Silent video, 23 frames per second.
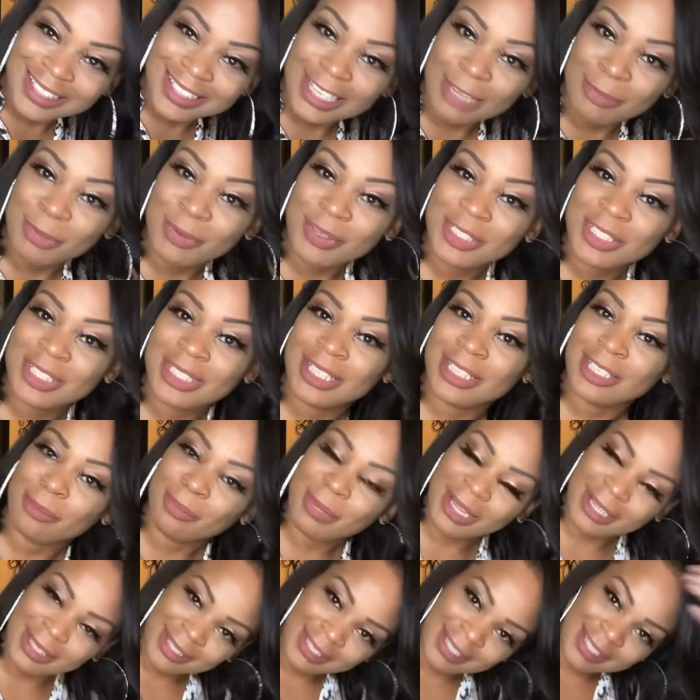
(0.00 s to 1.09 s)
tell me what you think
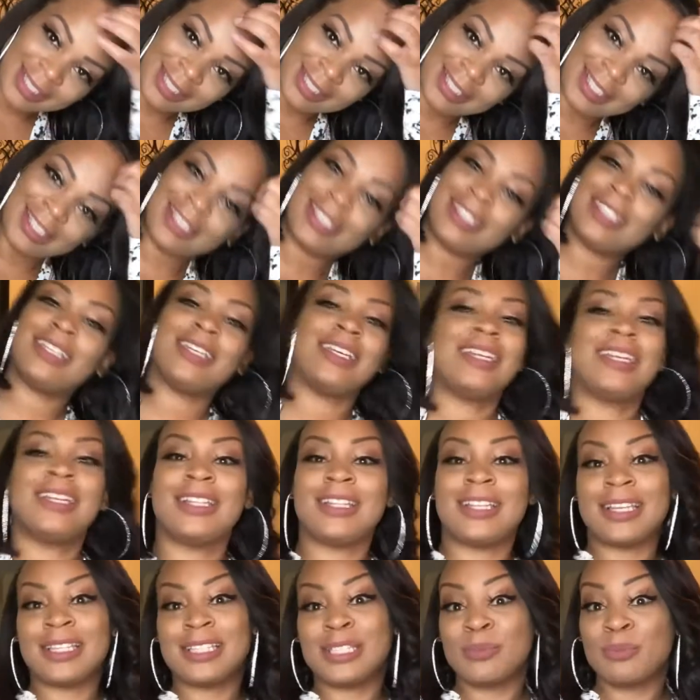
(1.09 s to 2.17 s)
about this look.
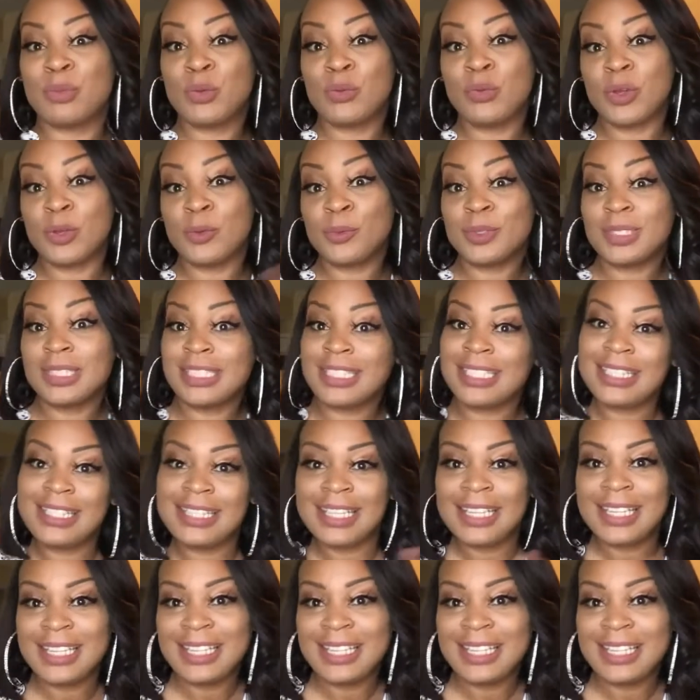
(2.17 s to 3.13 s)
Let's move on to the